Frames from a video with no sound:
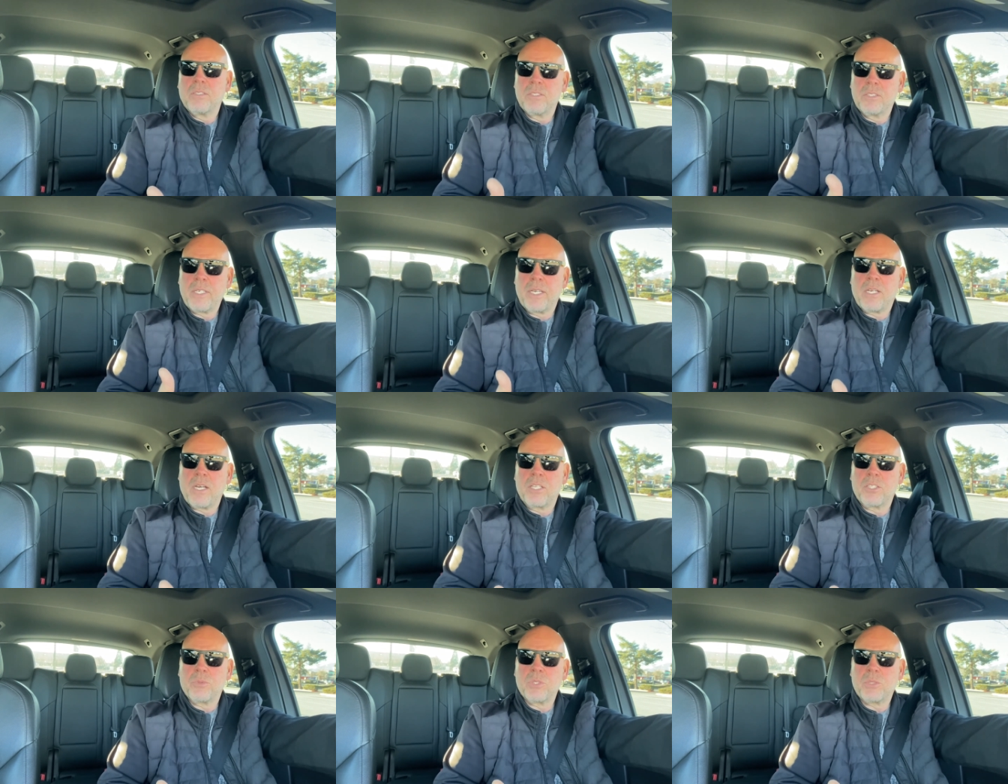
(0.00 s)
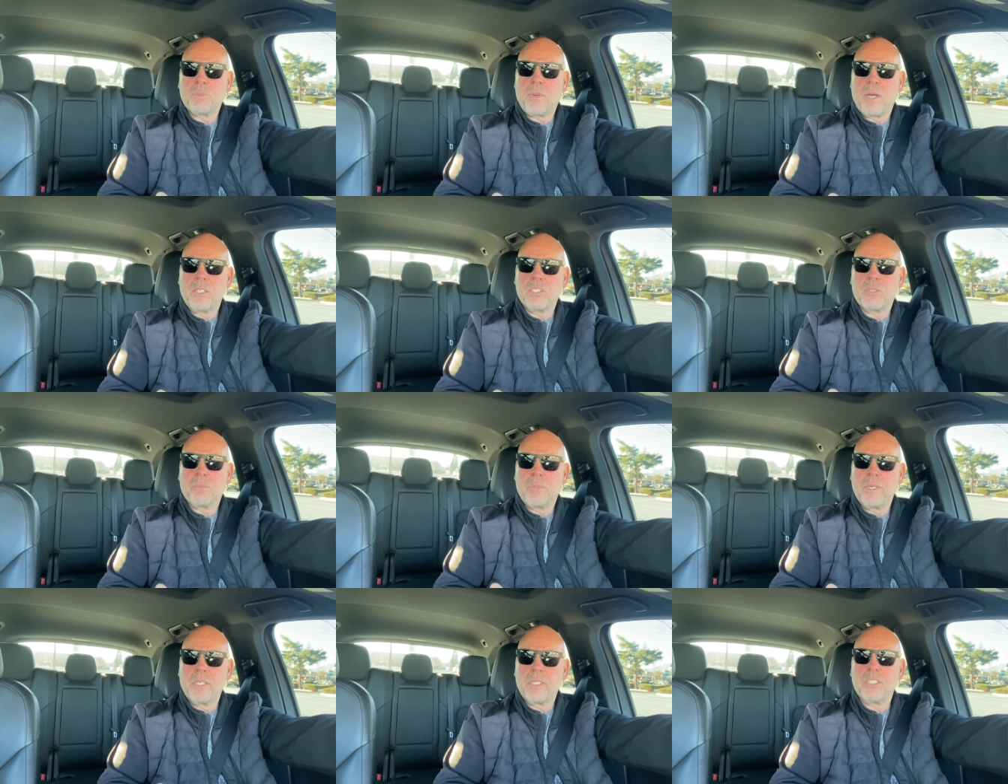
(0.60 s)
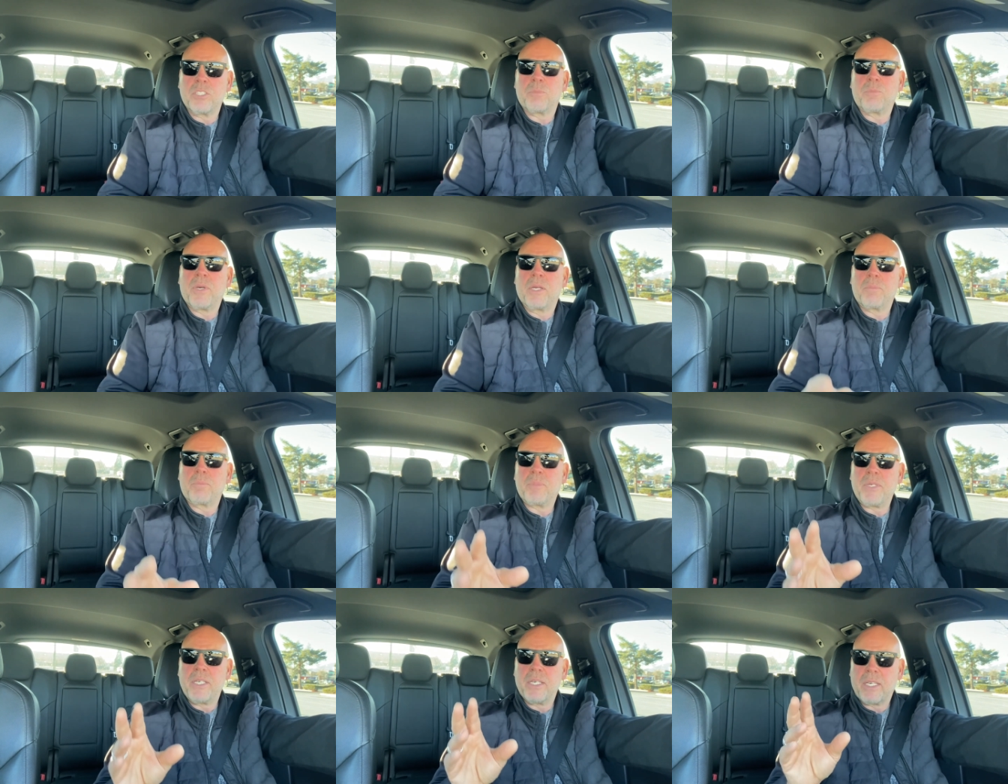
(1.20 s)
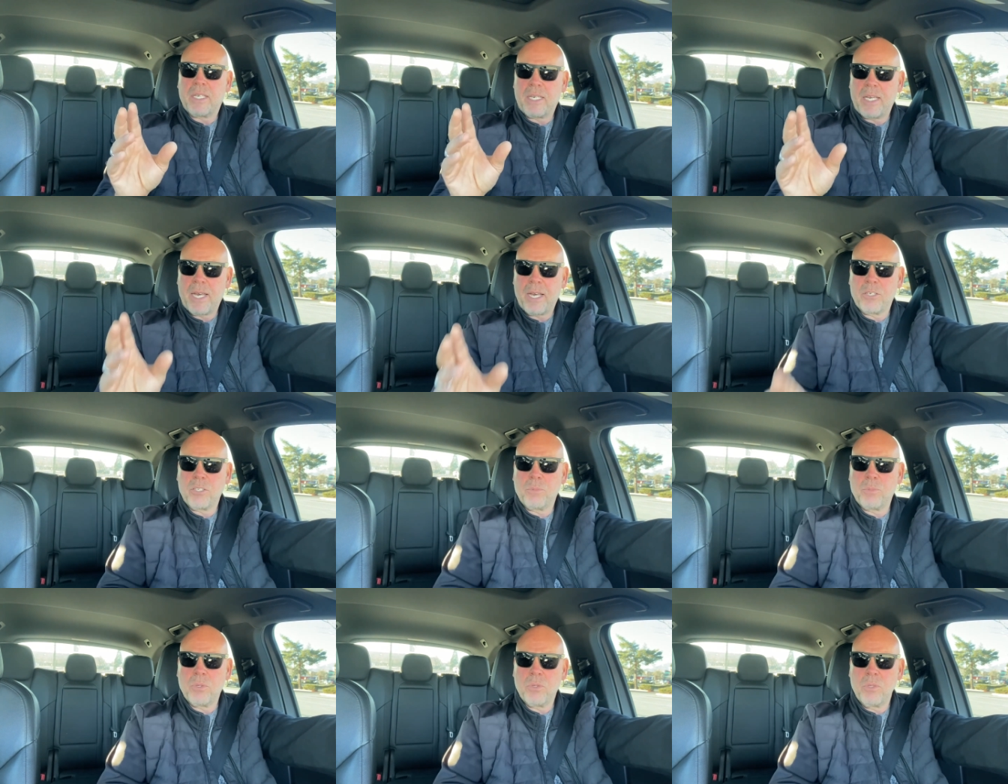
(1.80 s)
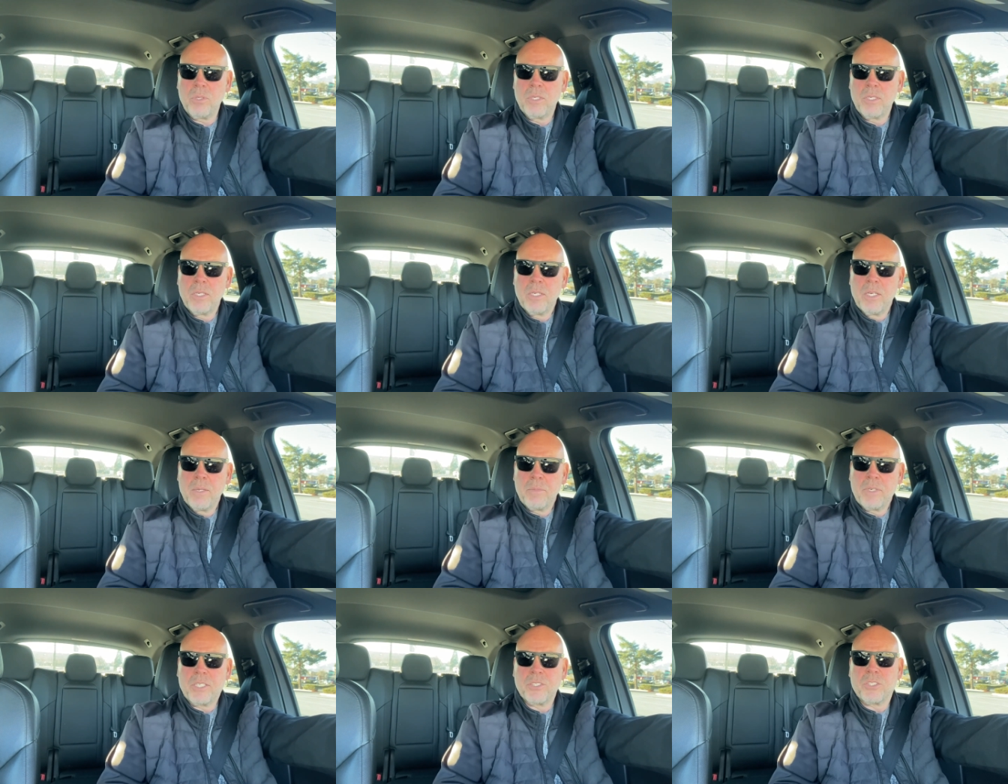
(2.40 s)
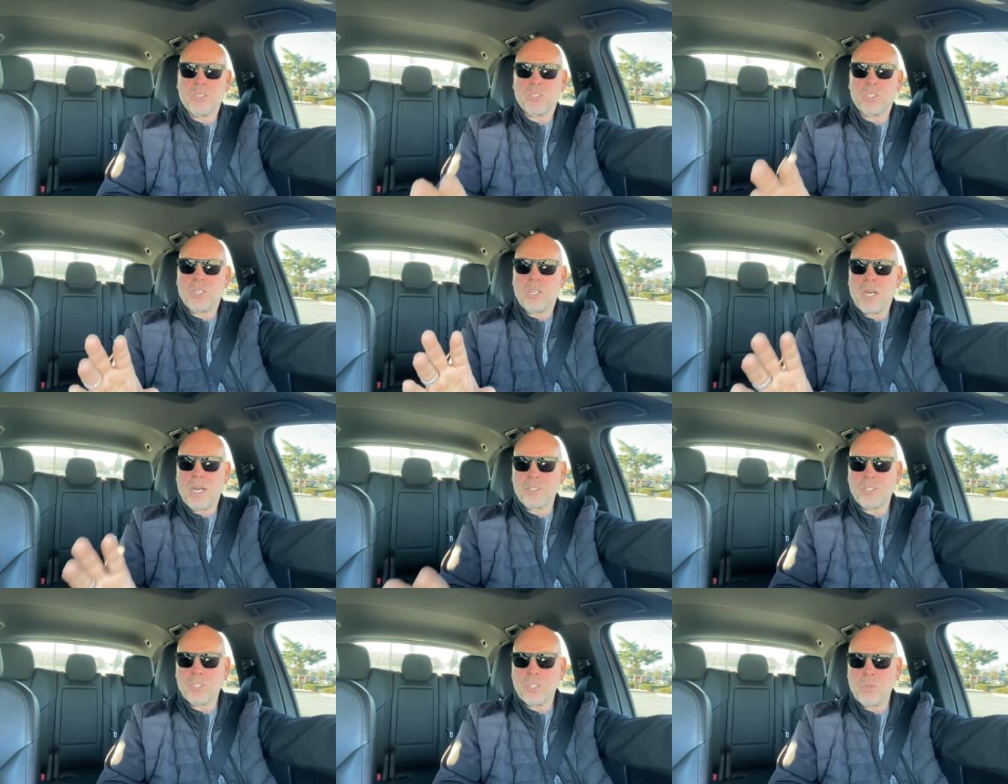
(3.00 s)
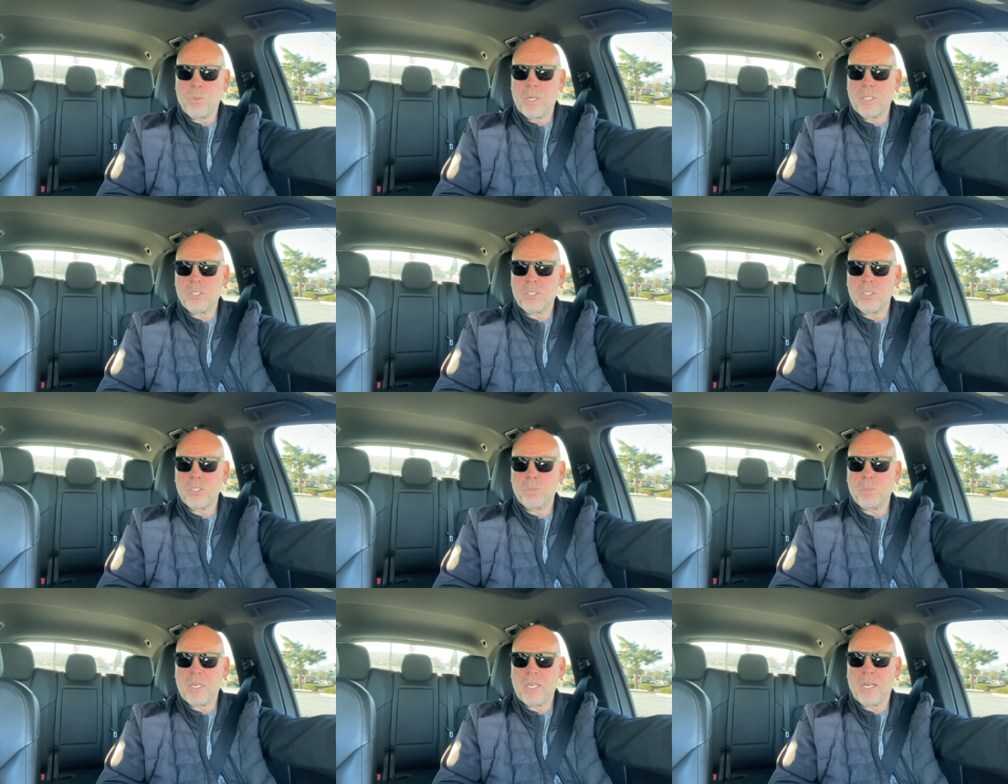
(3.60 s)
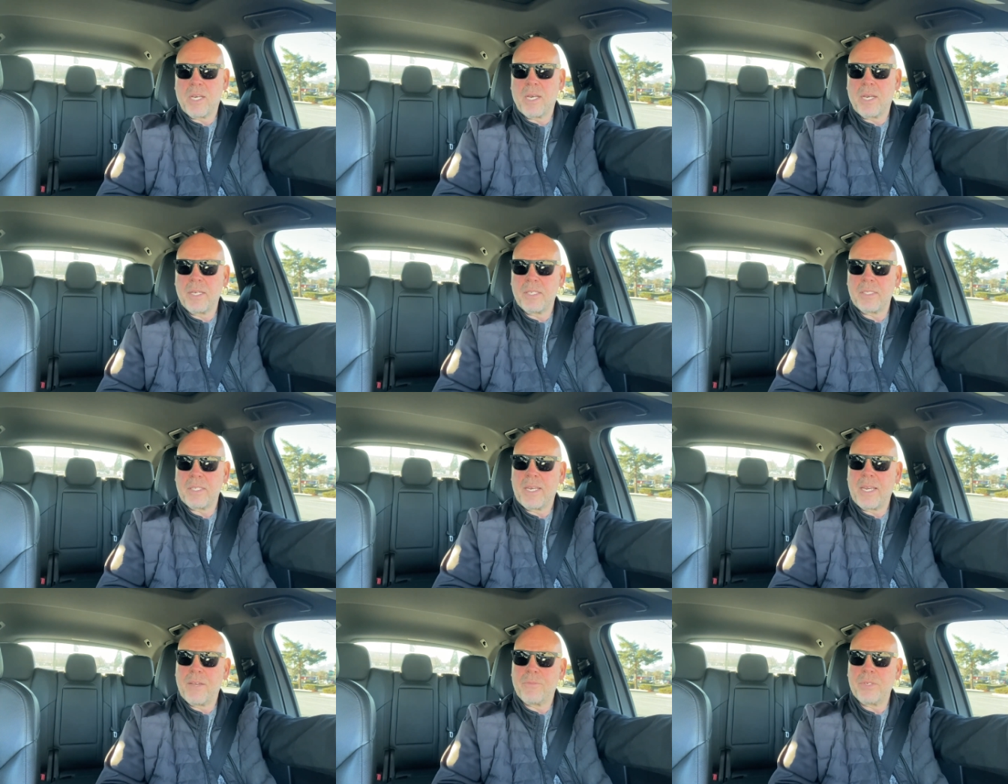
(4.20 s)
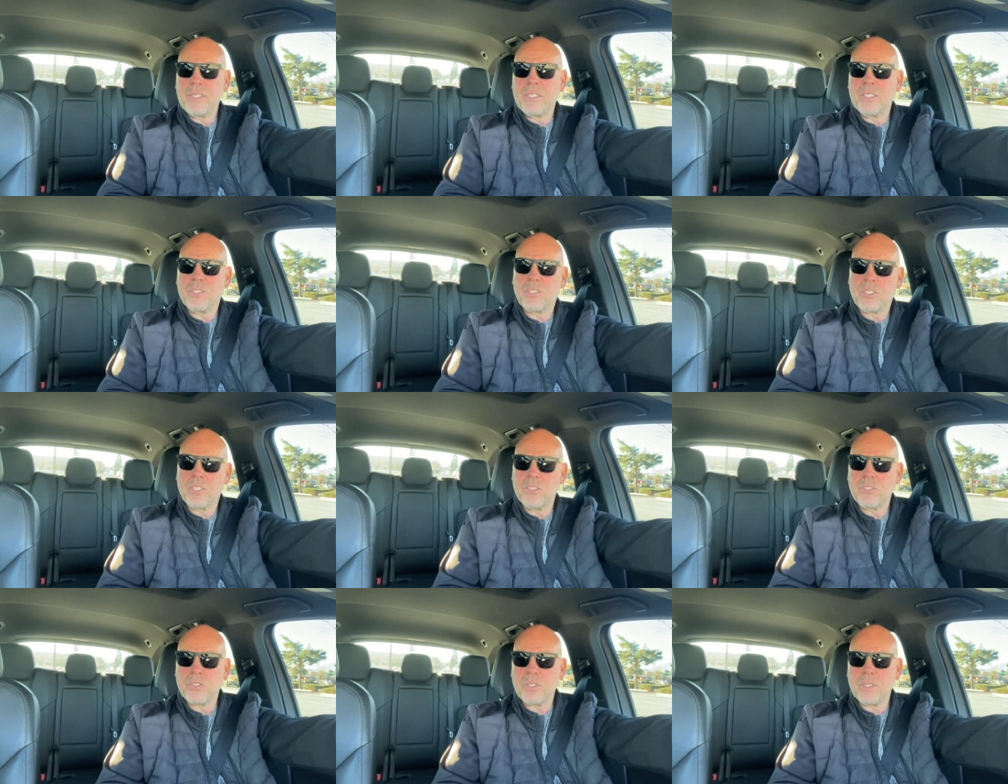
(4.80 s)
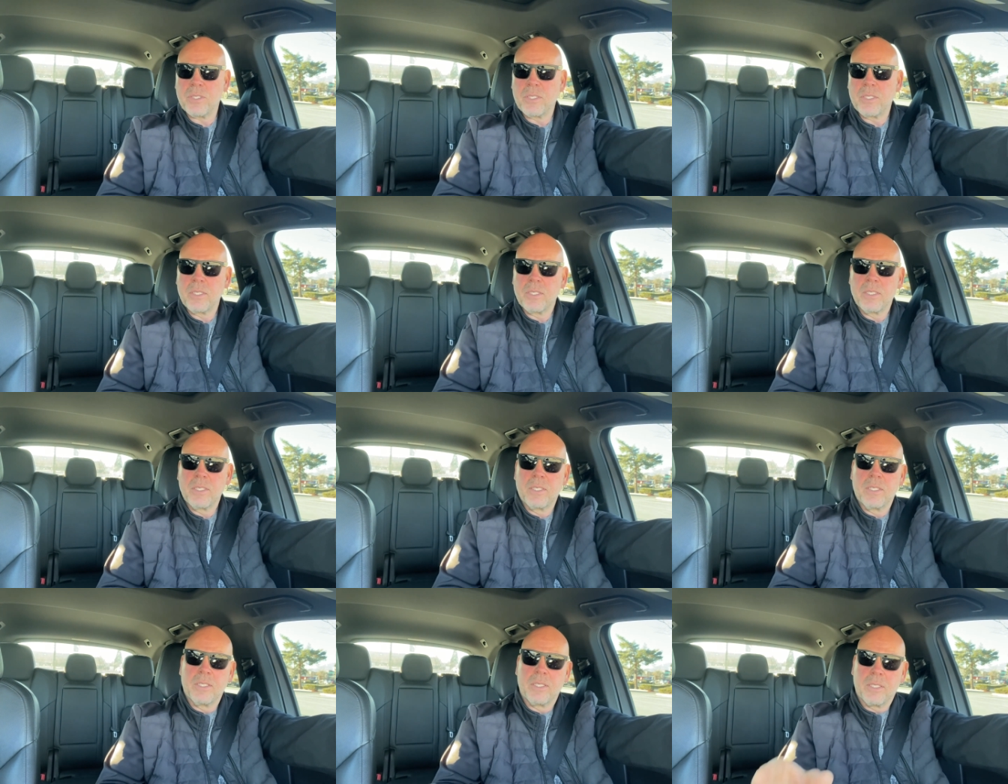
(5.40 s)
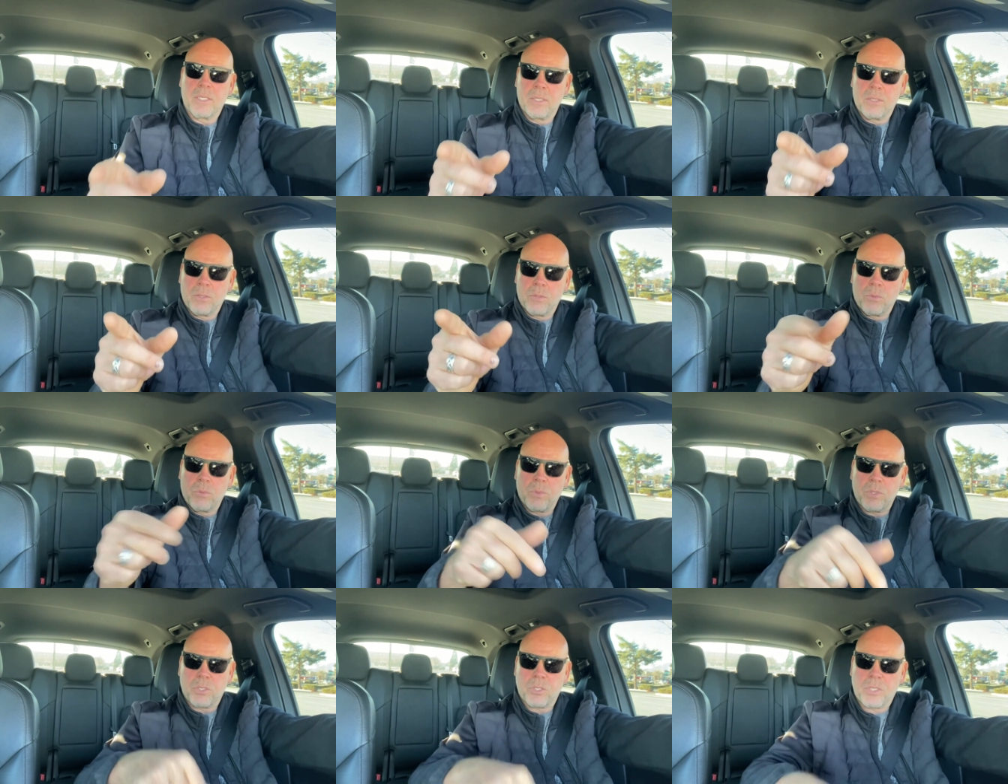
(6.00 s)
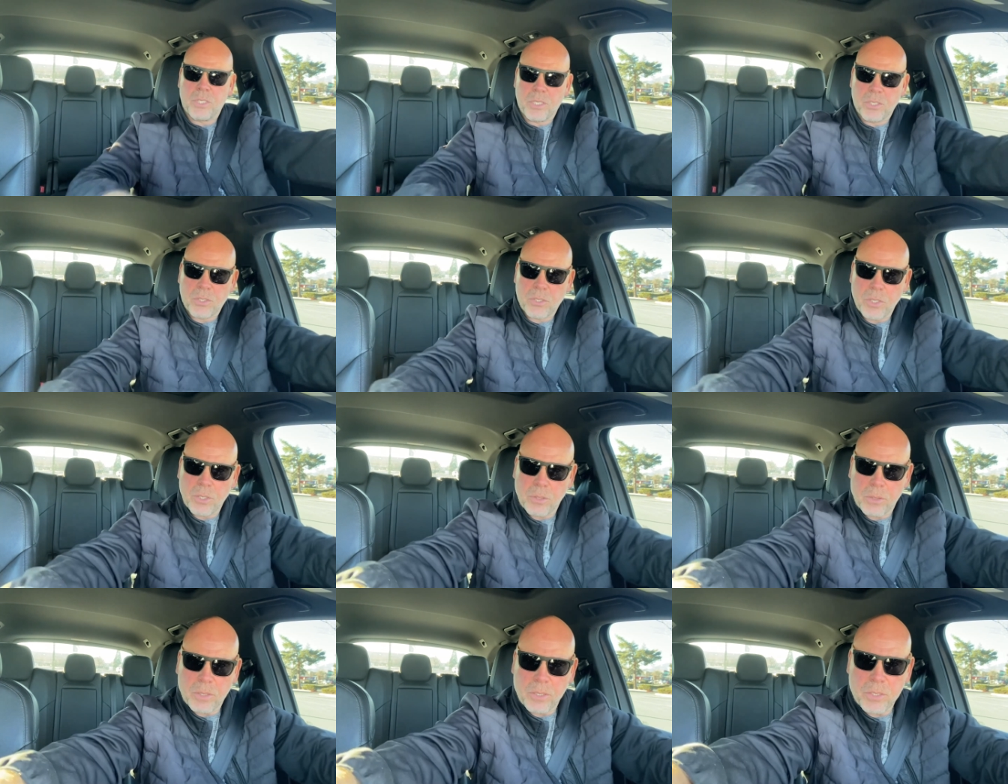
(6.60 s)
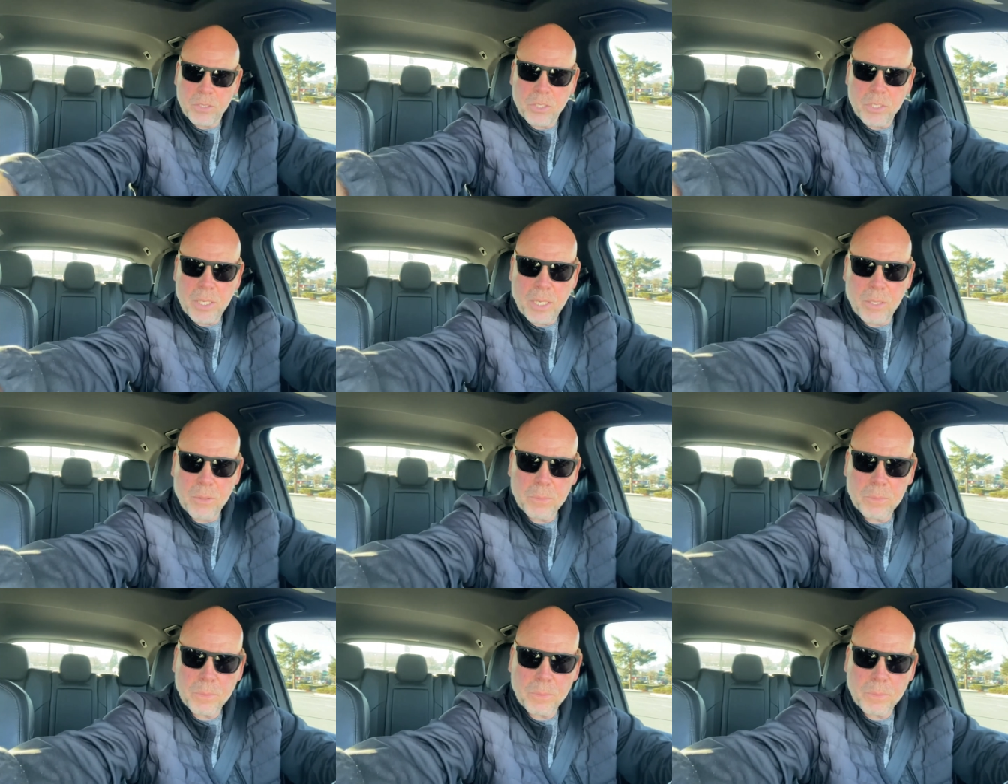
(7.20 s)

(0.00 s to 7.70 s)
take on the responsibilities, but be accountable because there's consequences behind every decision. We'll see you soon. Ciao.